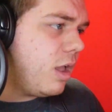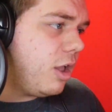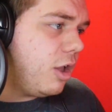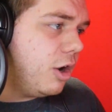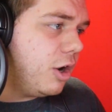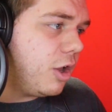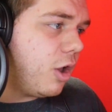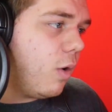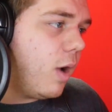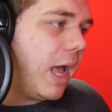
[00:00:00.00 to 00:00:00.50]
I'm
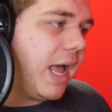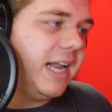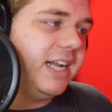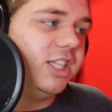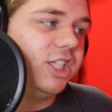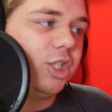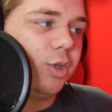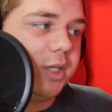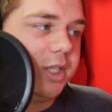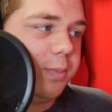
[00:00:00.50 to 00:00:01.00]
going to go
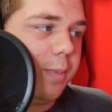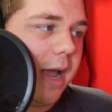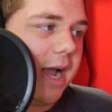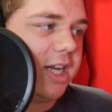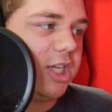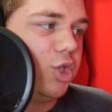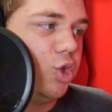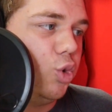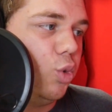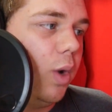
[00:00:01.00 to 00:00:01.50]
ahead and switch
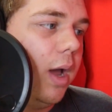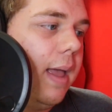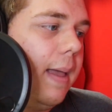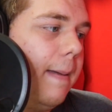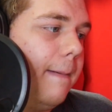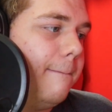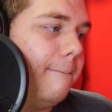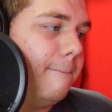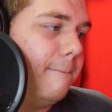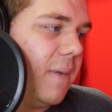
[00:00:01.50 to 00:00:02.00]
back to
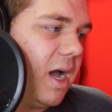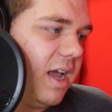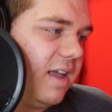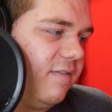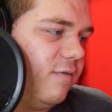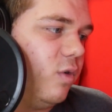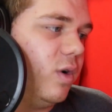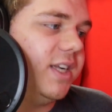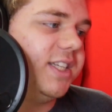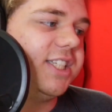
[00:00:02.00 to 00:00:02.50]
my
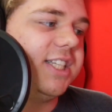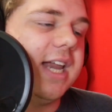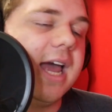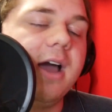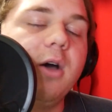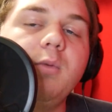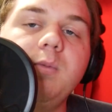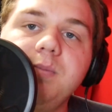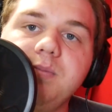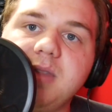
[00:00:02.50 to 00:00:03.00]
voice
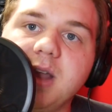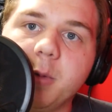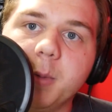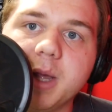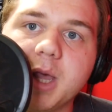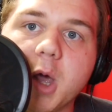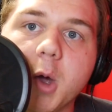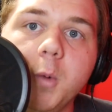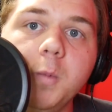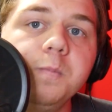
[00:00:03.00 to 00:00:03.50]
now. There
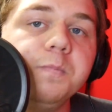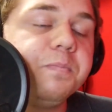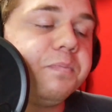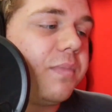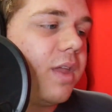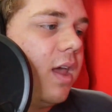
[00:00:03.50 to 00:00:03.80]
we go.